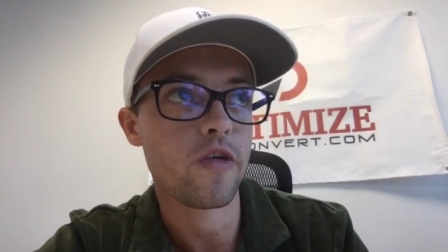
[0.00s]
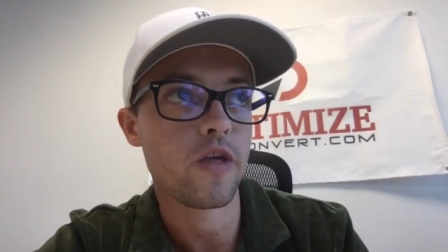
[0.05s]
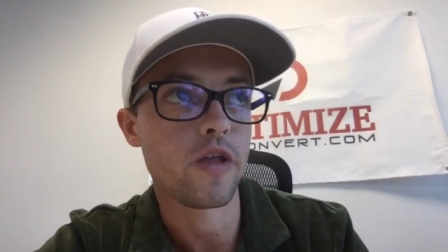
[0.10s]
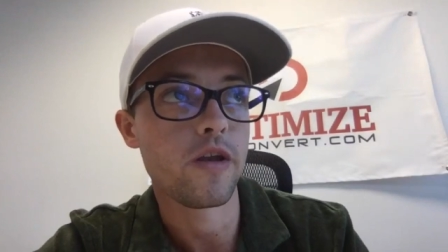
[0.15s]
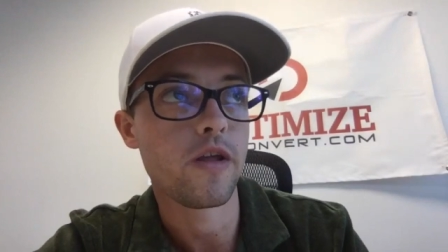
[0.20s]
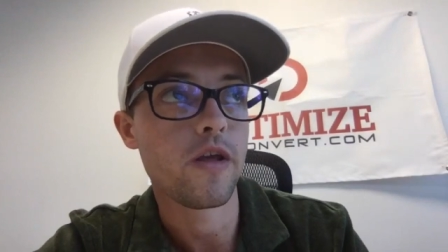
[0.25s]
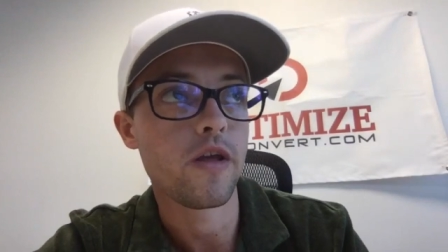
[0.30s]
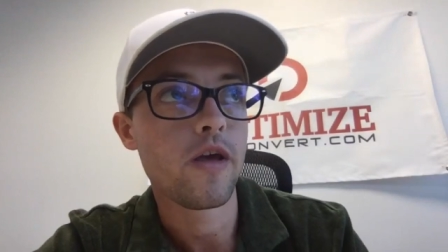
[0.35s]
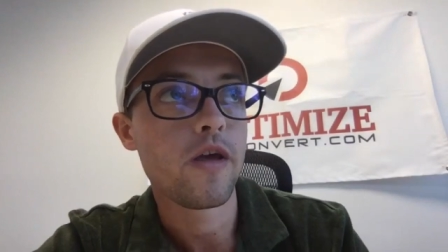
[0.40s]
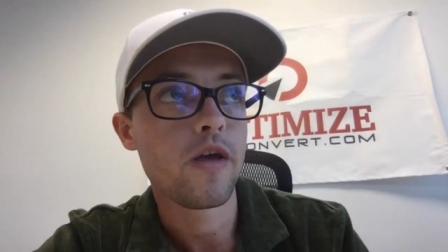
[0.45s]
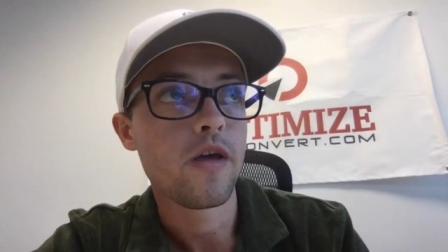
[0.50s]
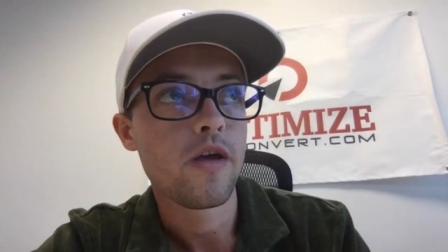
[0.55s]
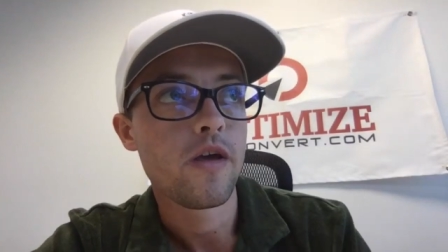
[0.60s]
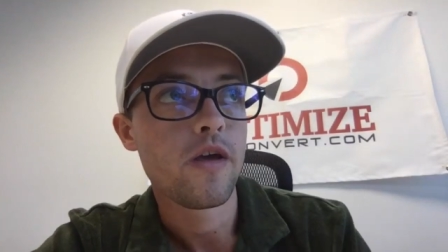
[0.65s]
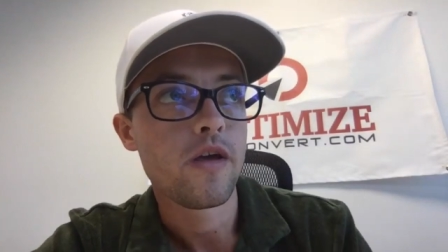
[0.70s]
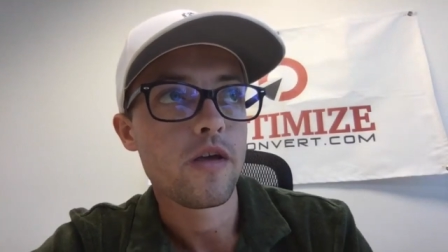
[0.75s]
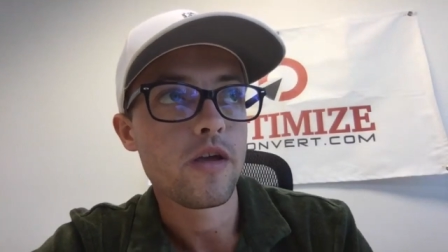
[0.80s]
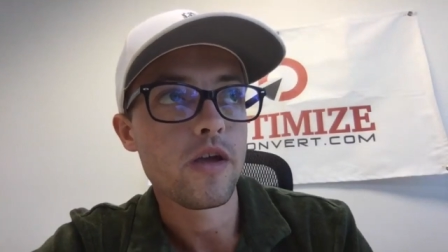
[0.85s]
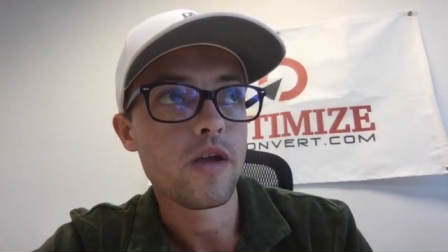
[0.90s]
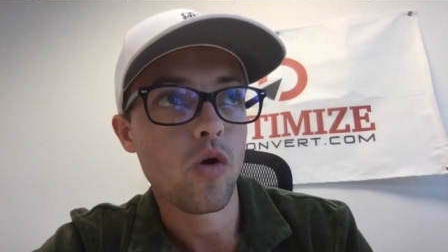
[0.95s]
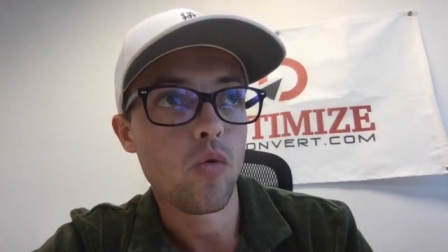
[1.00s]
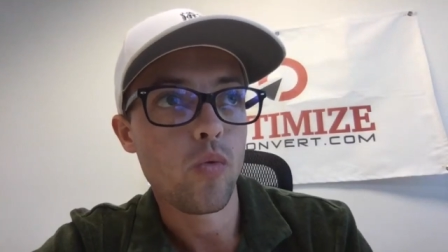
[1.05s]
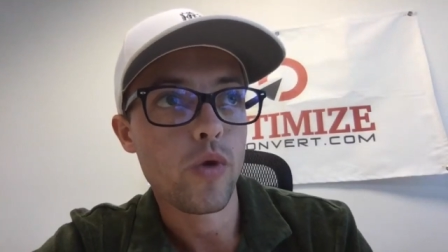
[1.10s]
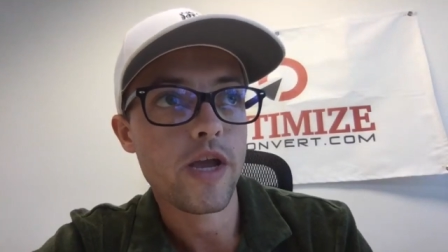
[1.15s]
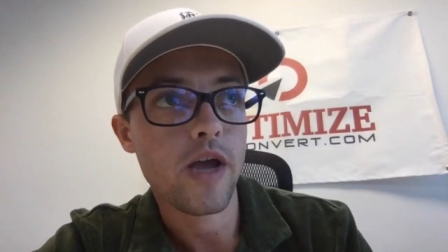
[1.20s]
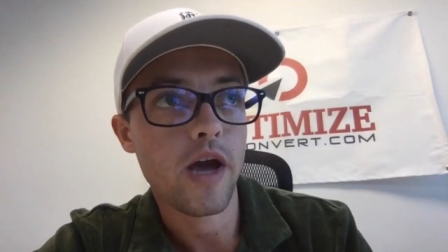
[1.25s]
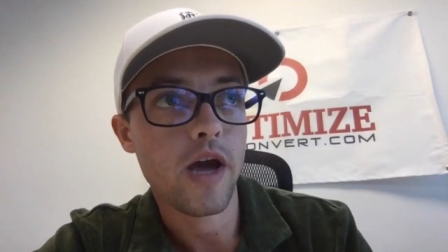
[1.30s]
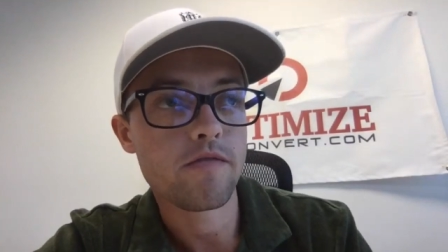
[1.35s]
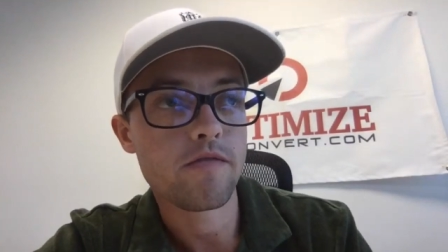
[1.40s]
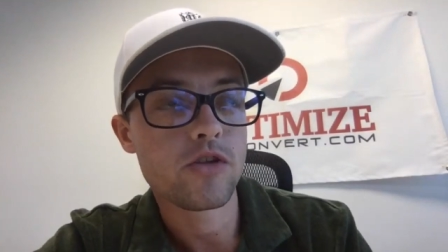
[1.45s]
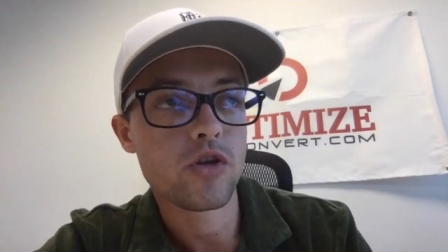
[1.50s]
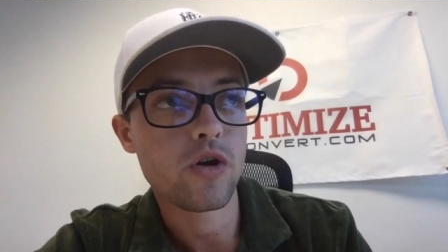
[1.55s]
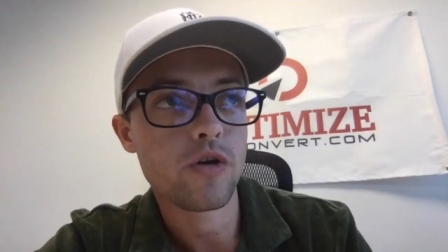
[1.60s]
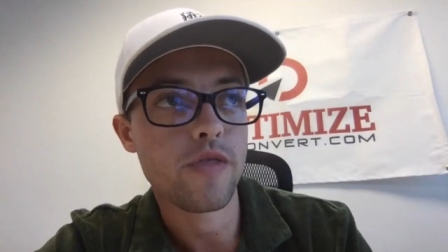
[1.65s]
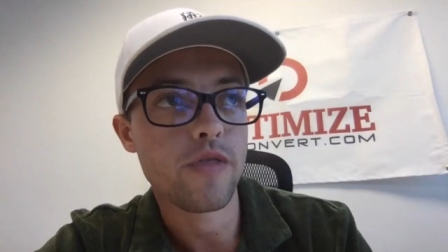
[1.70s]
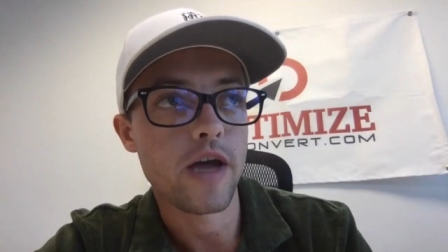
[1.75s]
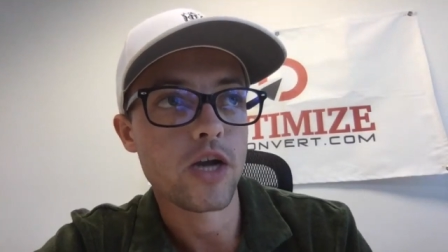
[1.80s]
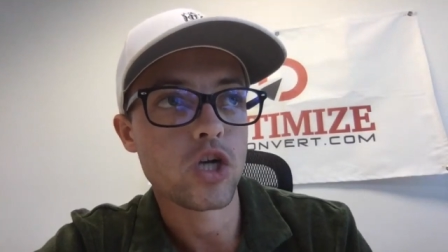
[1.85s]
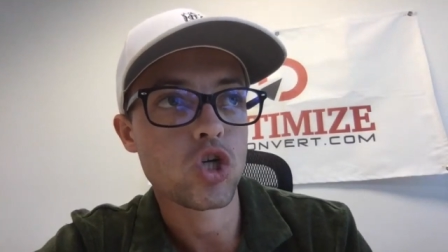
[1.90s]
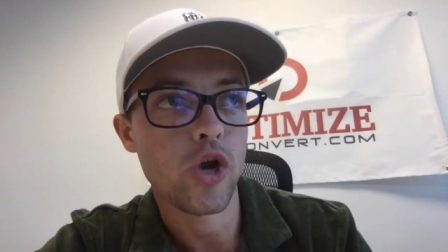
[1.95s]
And, you know, we kind of took
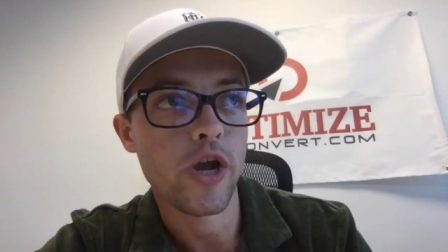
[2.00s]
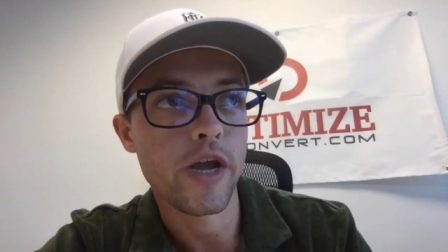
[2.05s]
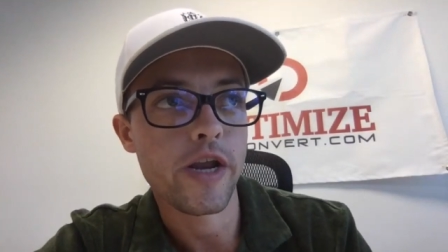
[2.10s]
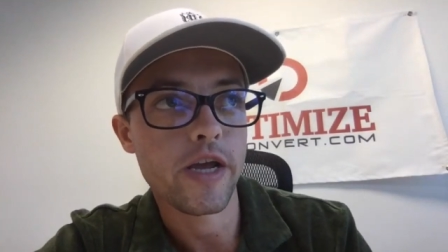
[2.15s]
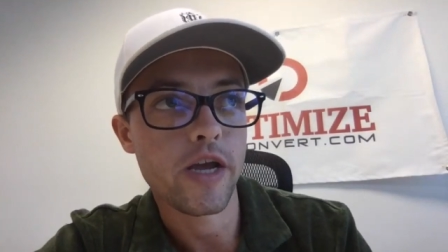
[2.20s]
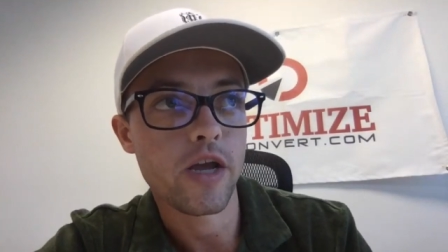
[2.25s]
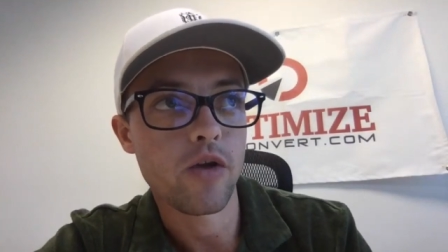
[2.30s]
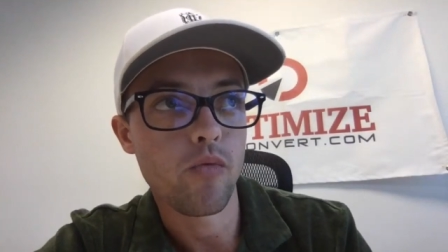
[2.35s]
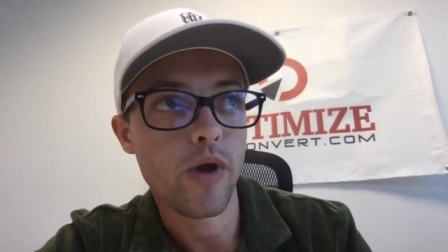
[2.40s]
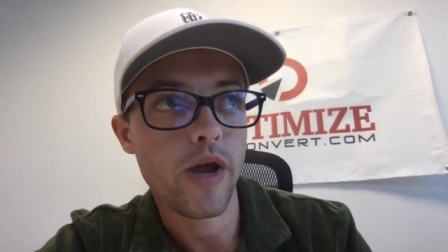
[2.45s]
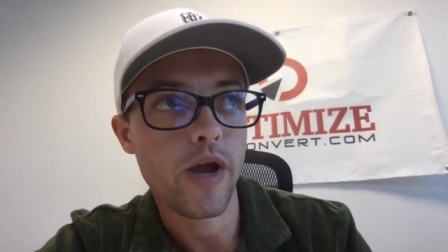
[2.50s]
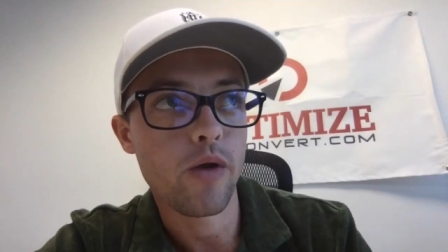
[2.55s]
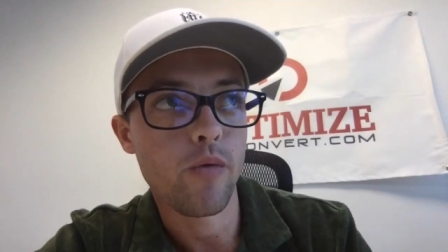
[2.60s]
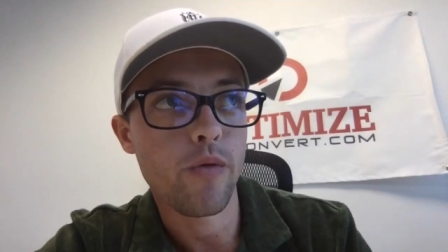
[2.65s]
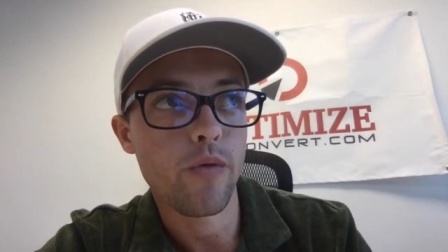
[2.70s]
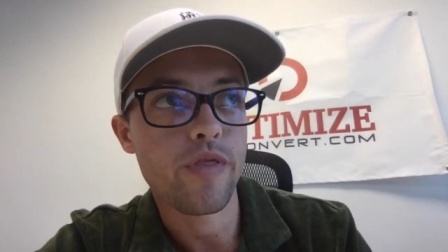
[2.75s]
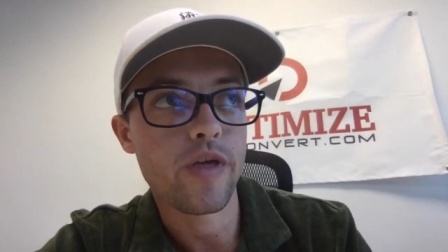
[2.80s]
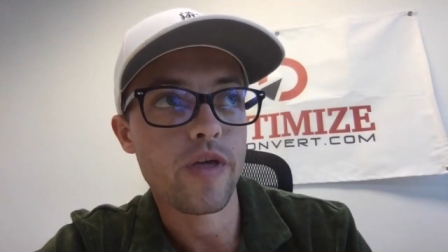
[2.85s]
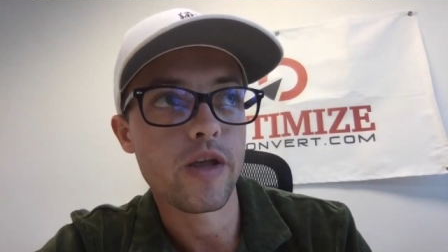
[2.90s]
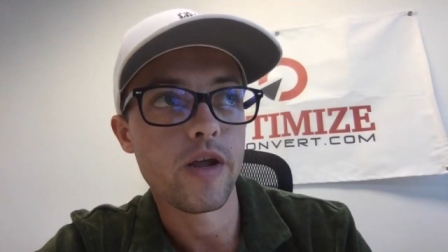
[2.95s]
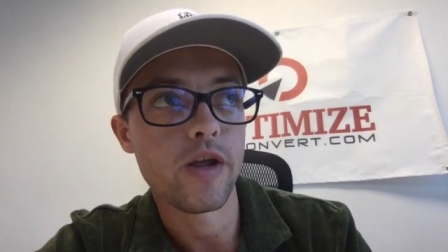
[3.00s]
that training and ran with it.